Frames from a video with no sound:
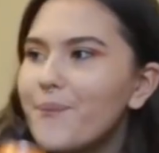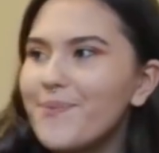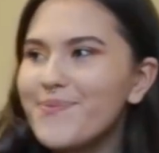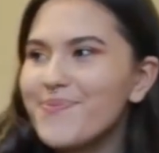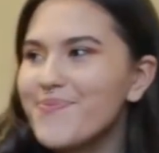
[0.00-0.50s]

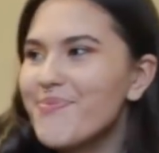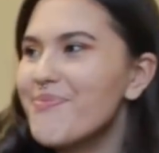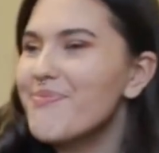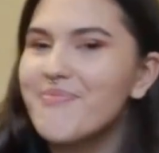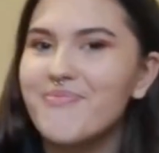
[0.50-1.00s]

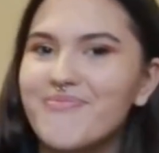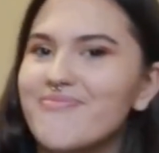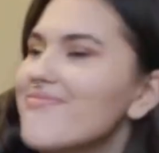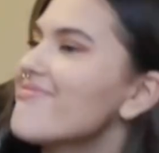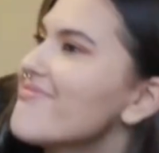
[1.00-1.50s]

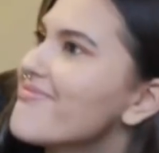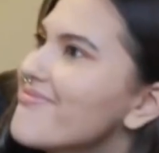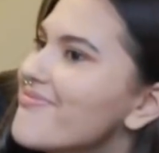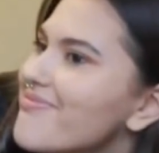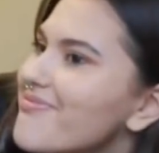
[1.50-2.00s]

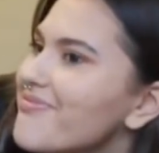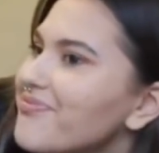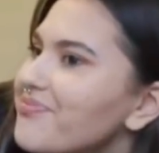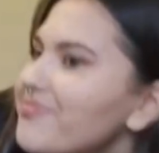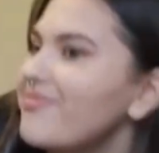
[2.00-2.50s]

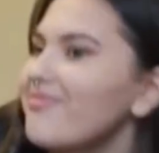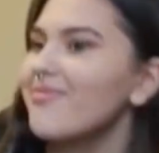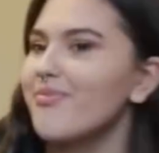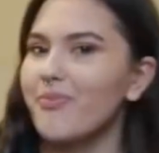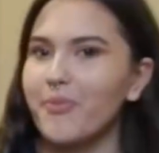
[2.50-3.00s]

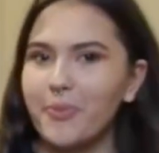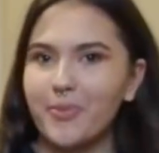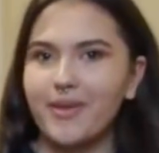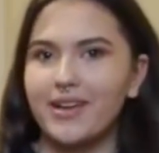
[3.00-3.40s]
[no speech]